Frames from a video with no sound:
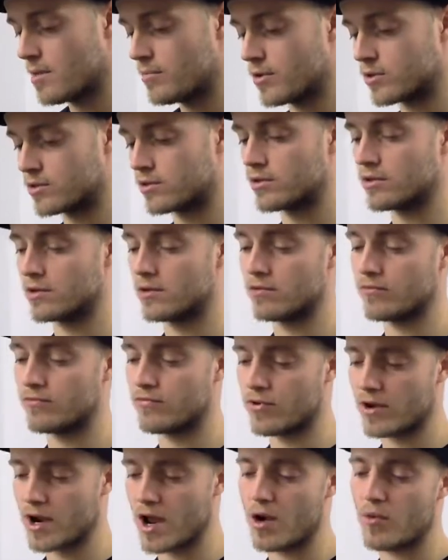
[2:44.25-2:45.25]
but
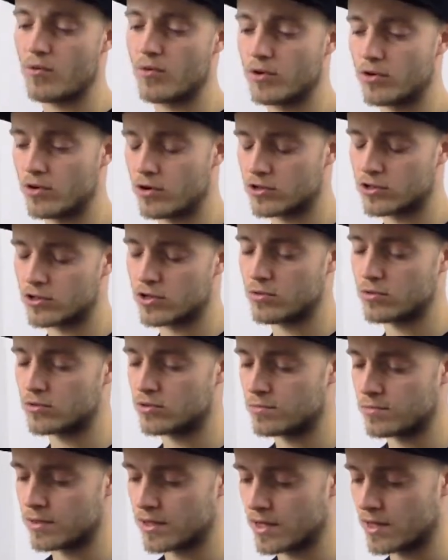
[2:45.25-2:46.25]
for now we're just going
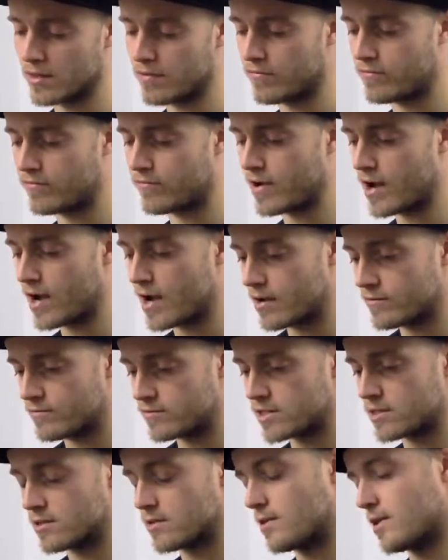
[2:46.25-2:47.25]
to play the
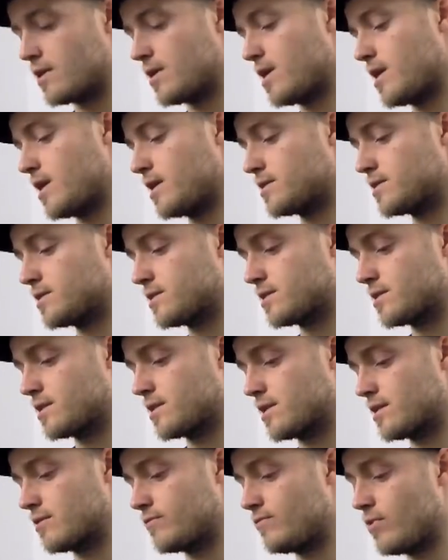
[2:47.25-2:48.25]
5s as
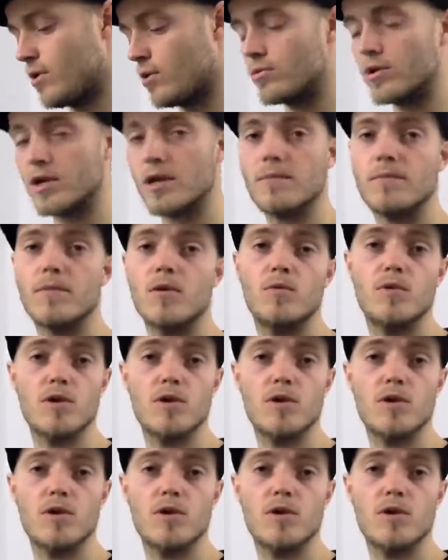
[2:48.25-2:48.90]
following.